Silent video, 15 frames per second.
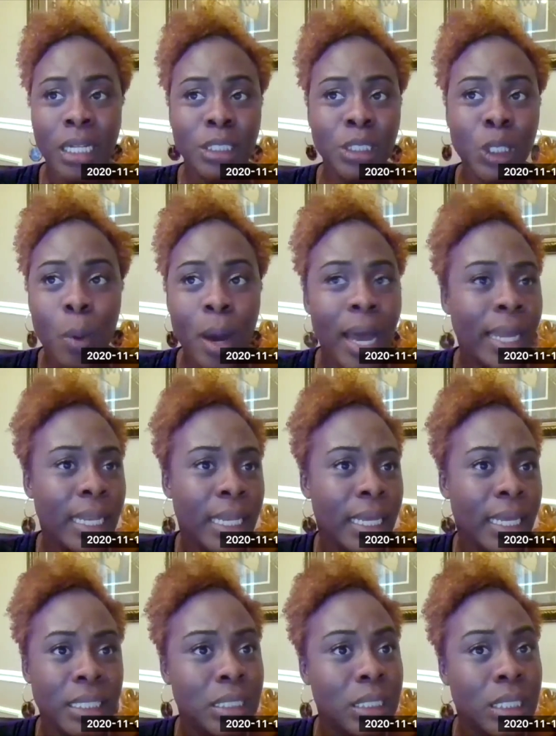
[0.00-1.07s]
do i
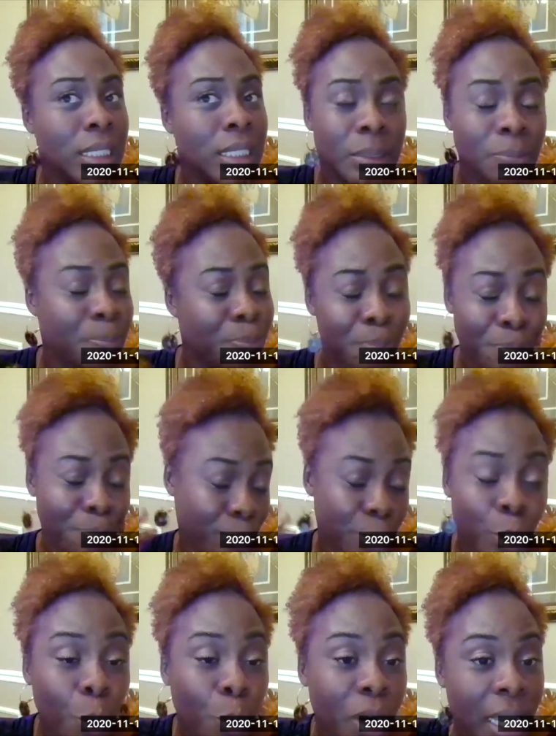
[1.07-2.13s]
need to
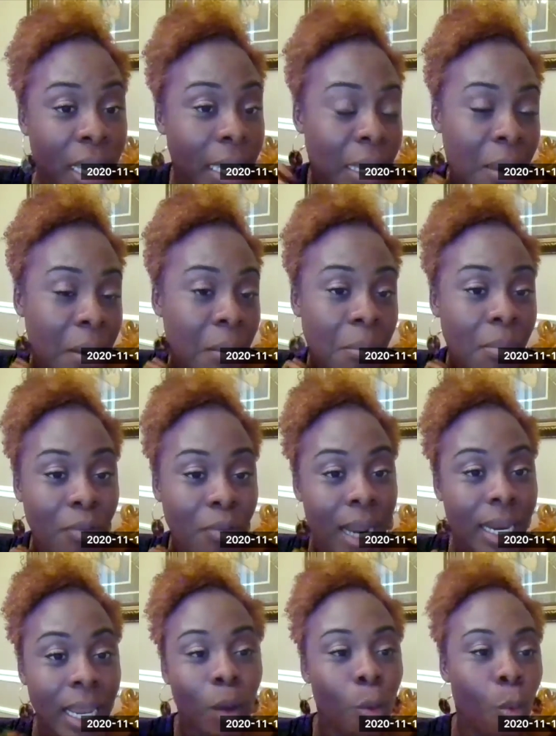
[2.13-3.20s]
scream
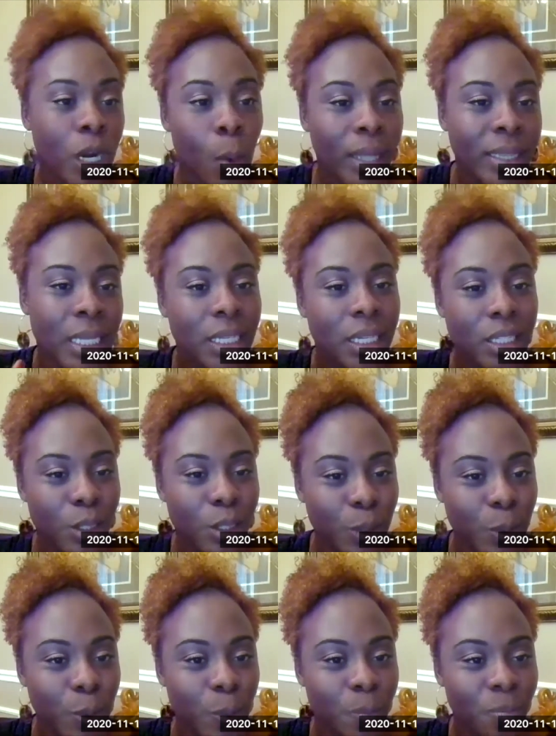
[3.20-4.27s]
right like what do i need to
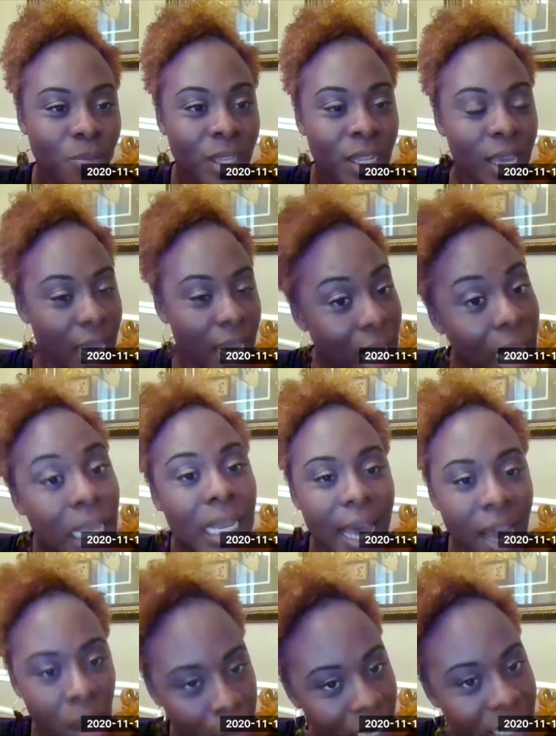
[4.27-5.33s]
do
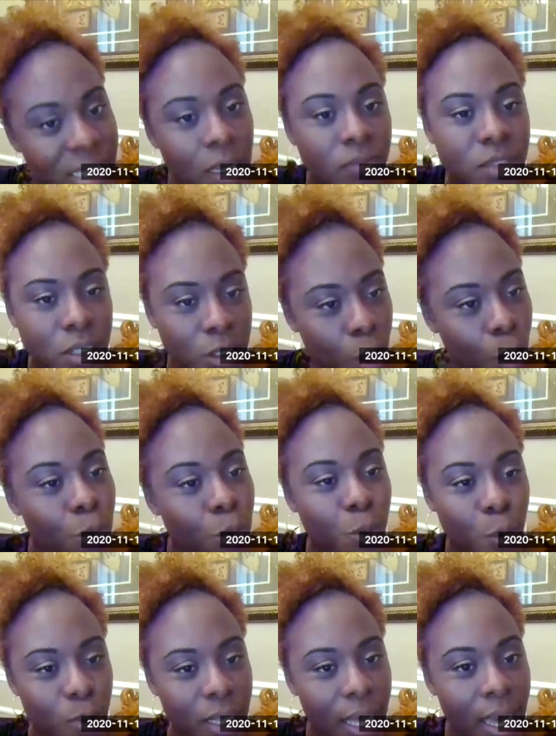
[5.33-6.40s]
allow myself to go
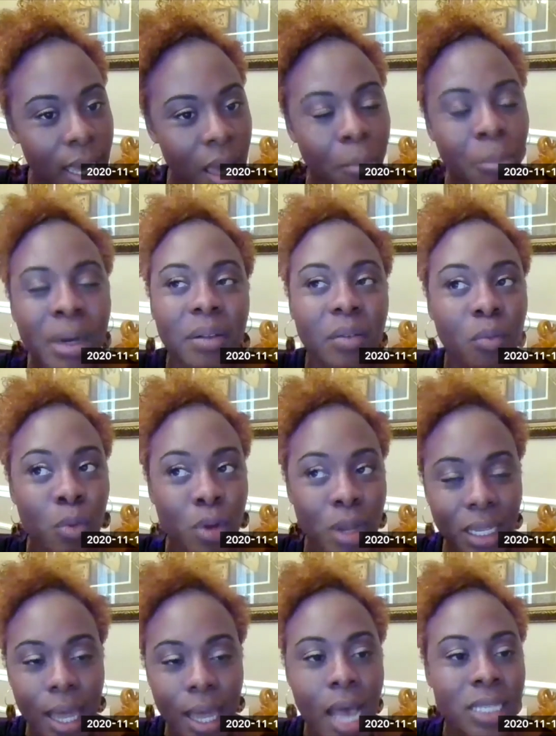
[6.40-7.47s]
through that, but
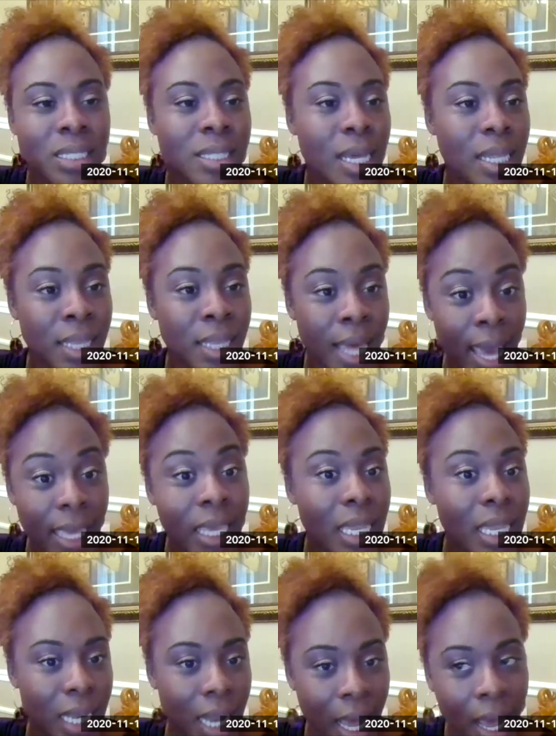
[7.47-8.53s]
realizing that that
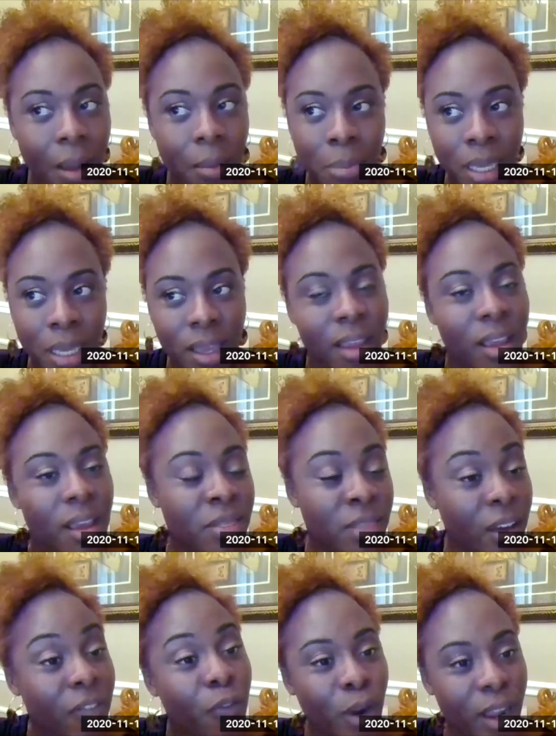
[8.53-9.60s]
cannot be
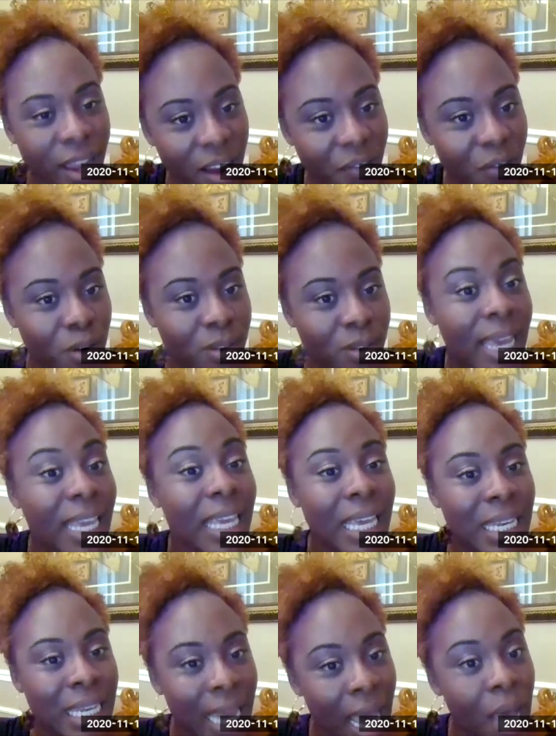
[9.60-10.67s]
the forever. That
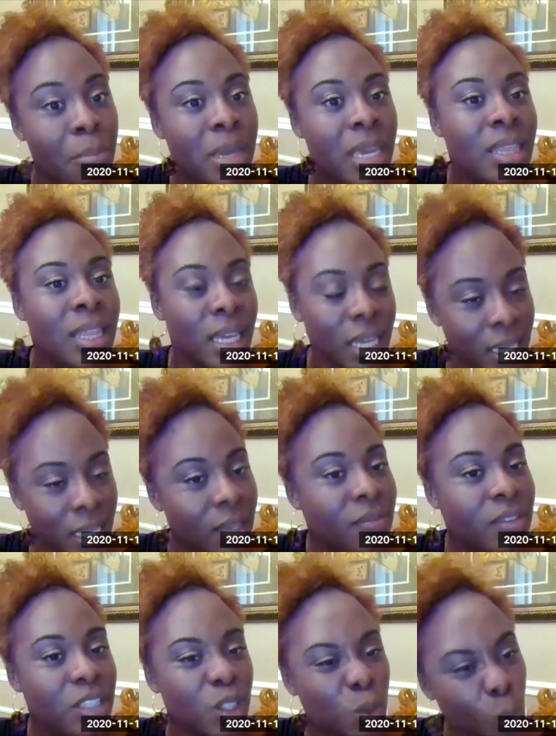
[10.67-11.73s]
cannot be the end
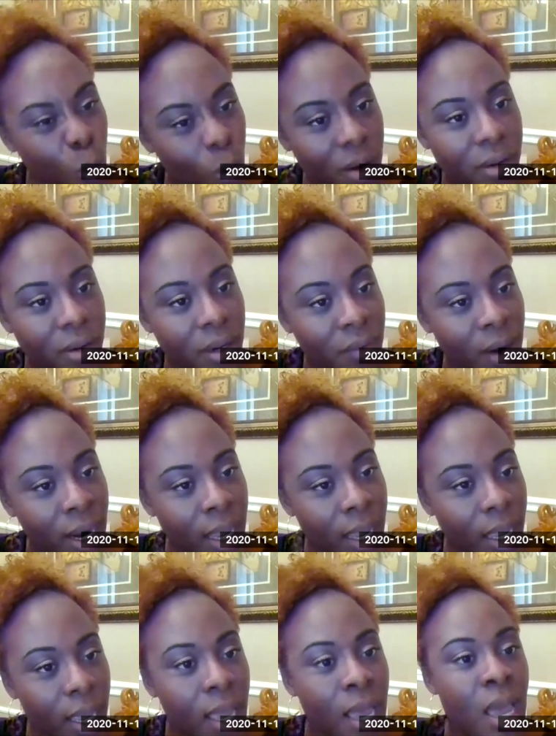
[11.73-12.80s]
of the story,
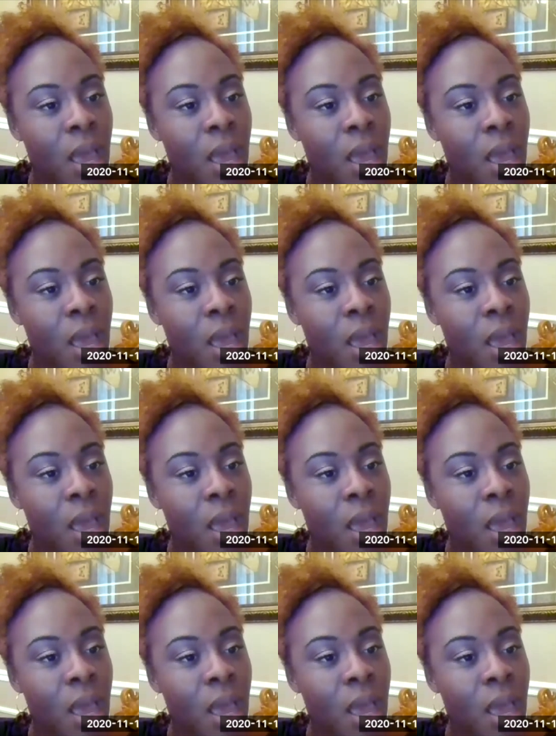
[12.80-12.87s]
right?